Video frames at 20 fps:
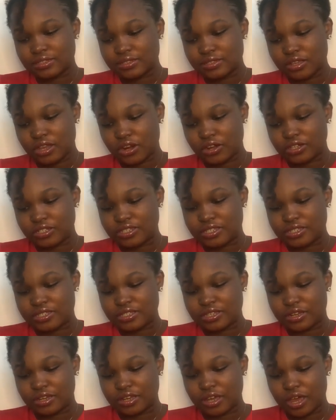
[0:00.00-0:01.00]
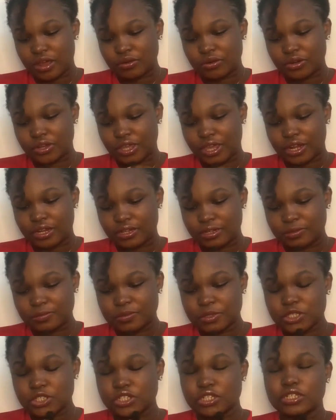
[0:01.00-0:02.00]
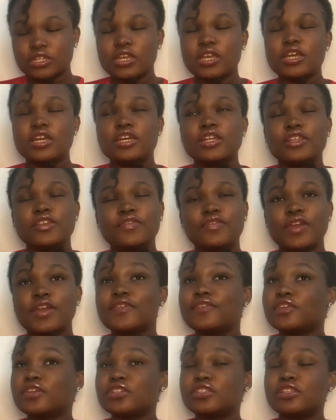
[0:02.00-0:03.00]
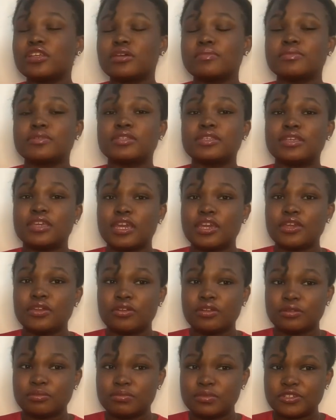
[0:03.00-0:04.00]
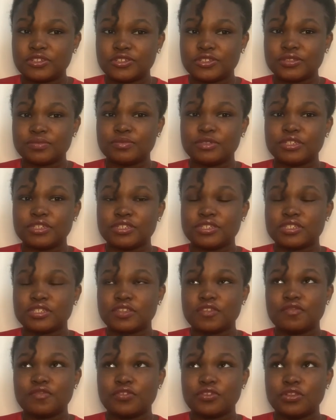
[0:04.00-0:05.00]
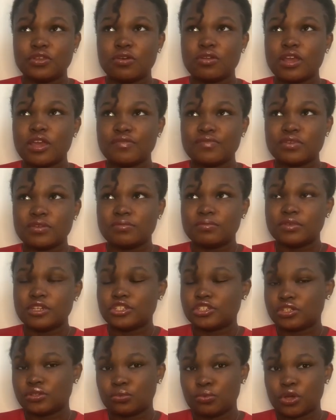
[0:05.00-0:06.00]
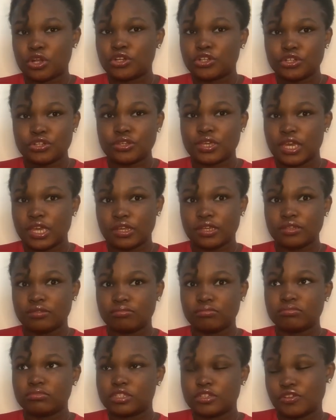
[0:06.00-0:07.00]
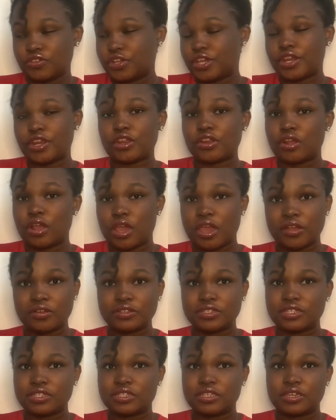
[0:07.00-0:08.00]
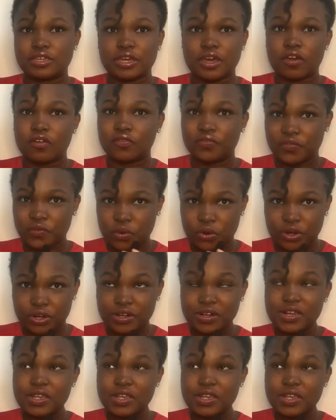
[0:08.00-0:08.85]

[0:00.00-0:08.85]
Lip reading: IRCC account or getting admission? The very first step is to get your admission, because if you don't have your admission, what are you creating your IRCC account for?